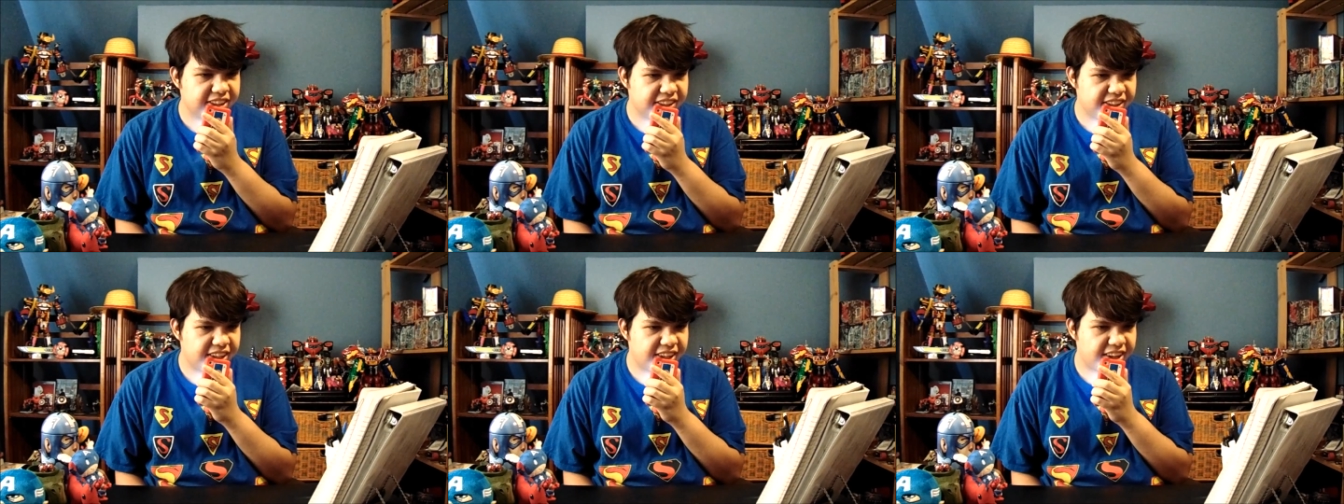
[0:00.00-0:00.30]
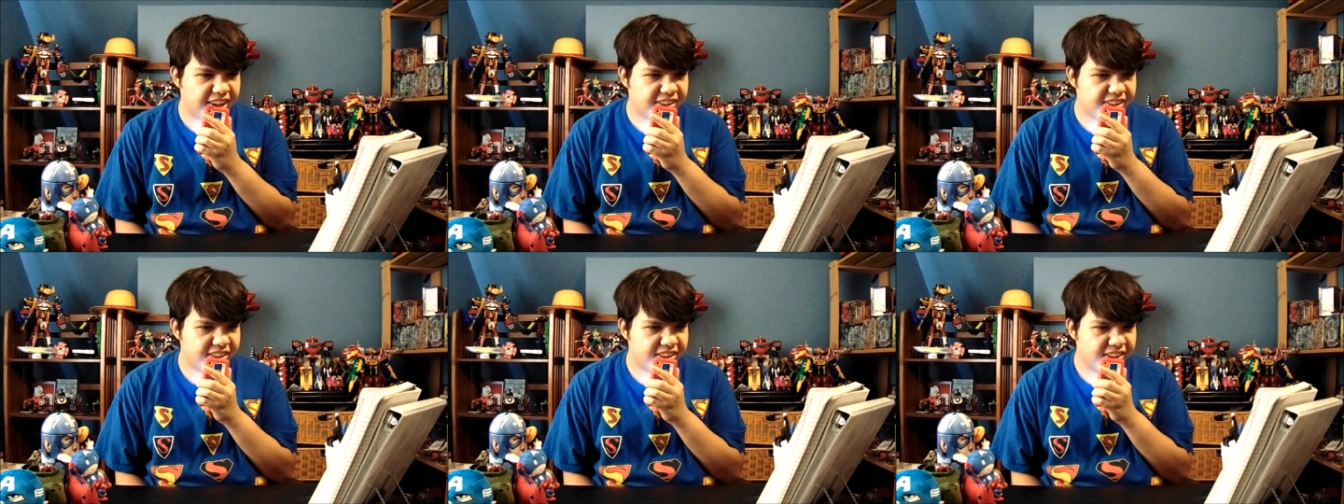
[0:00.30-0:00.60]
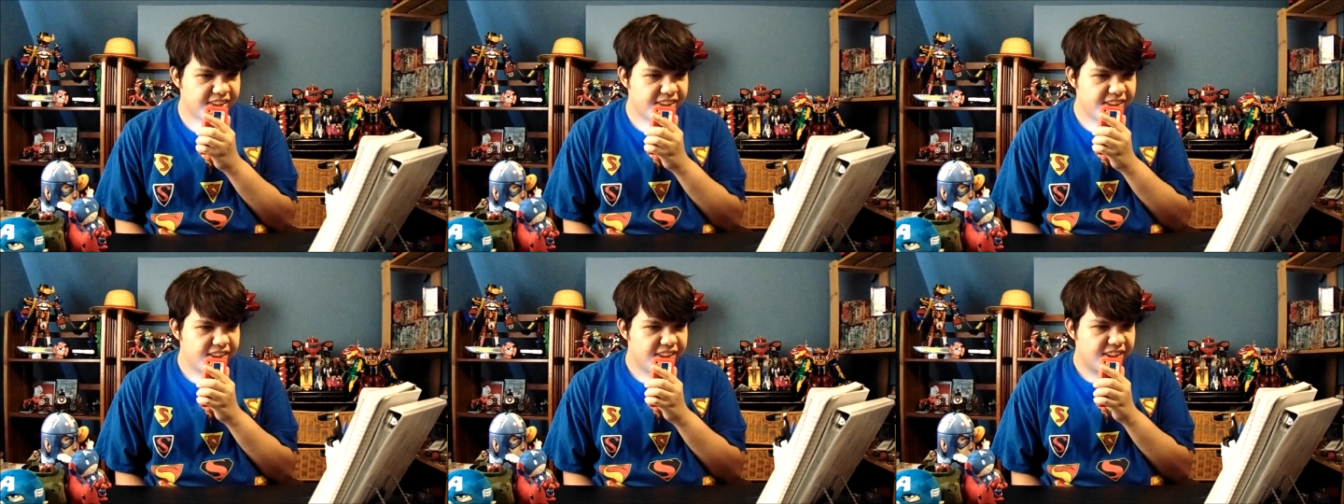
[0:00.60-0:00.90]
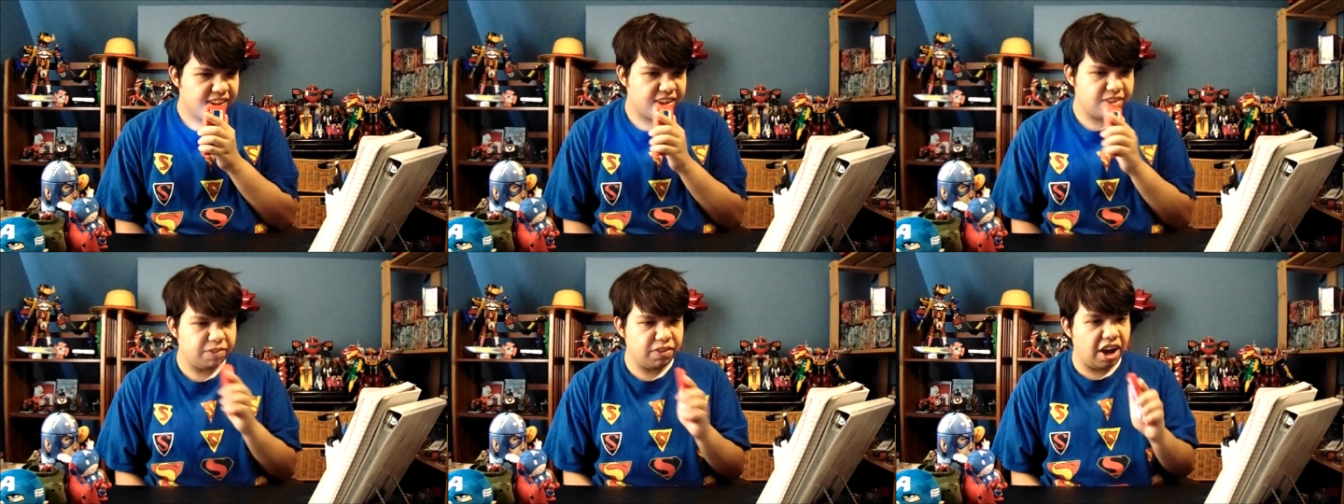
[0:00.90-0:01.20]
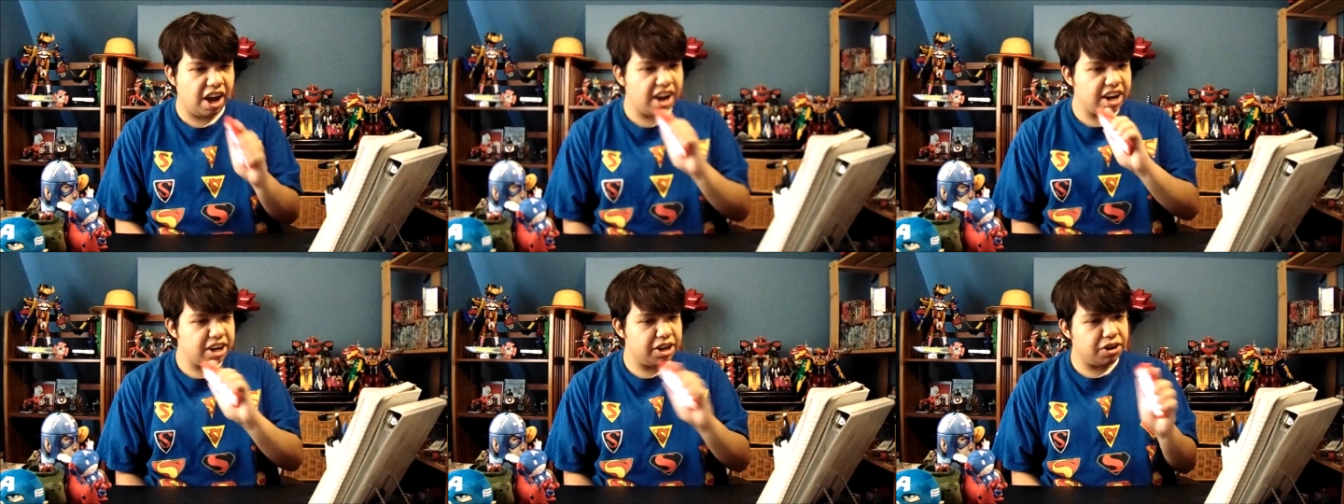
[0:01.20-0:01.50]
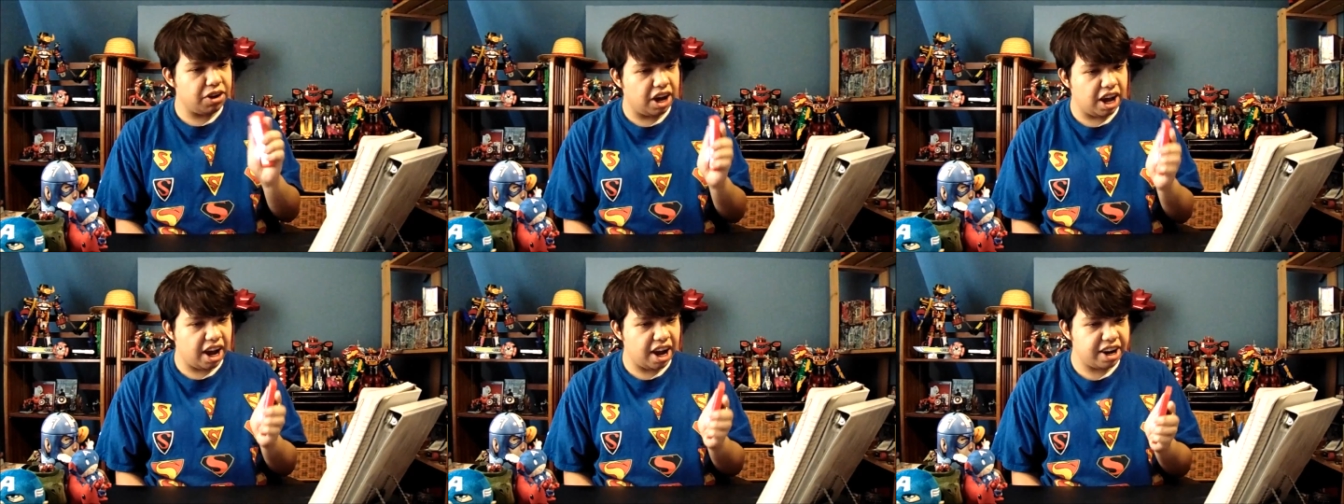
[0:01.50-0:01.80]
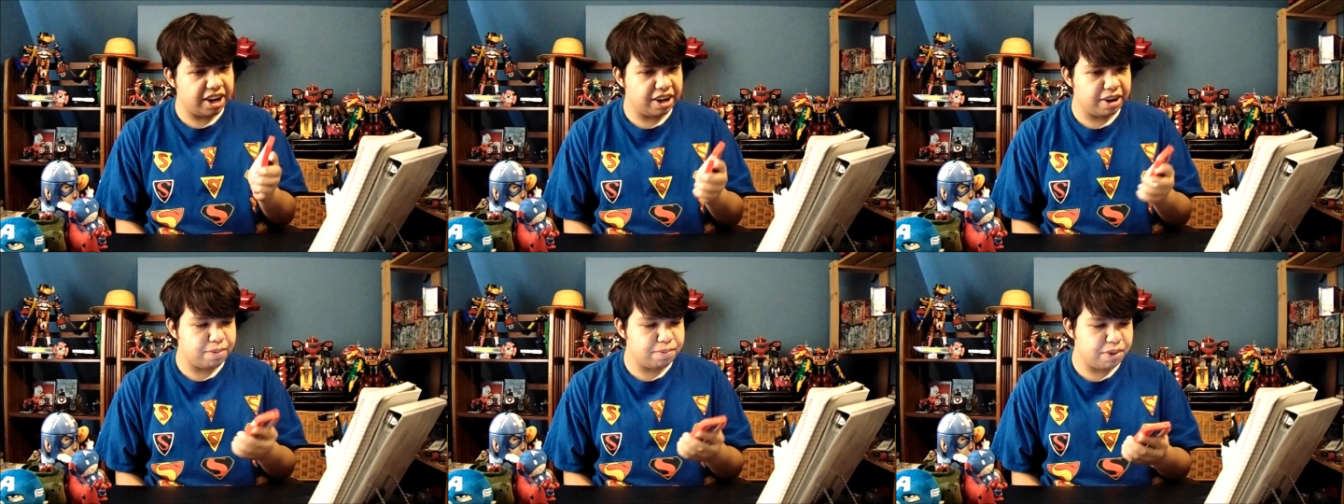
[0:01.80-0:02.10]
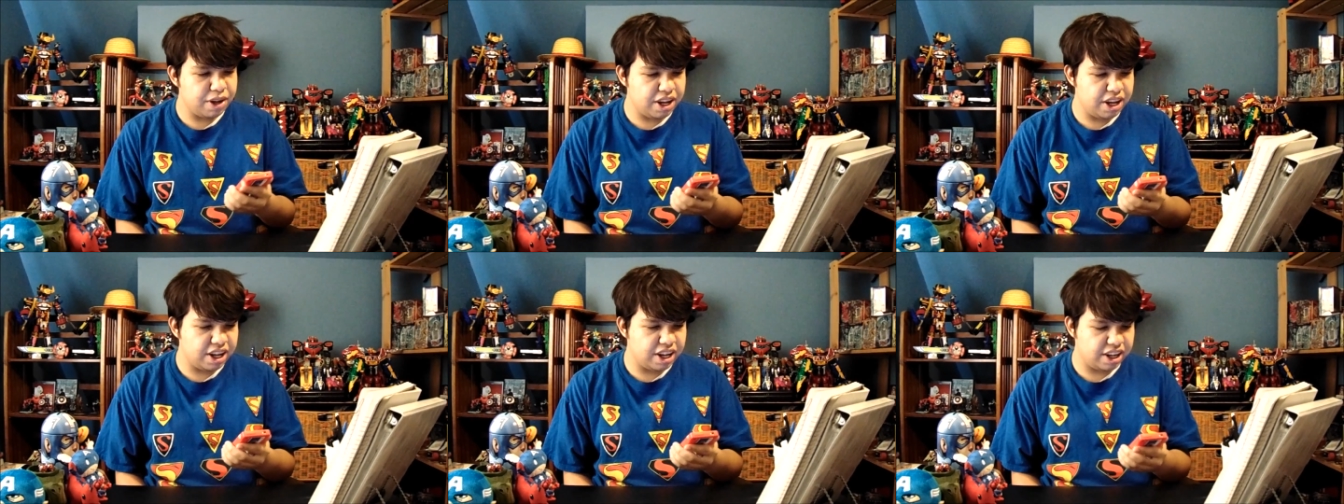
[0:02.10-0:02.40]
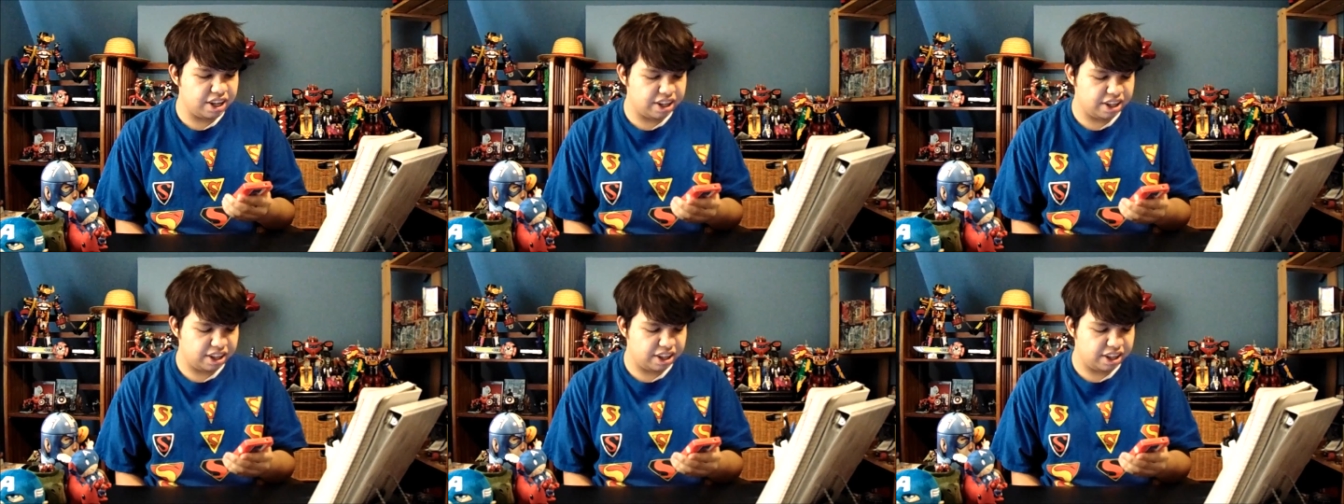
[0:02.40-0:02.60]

showed that. Why are you higher than me?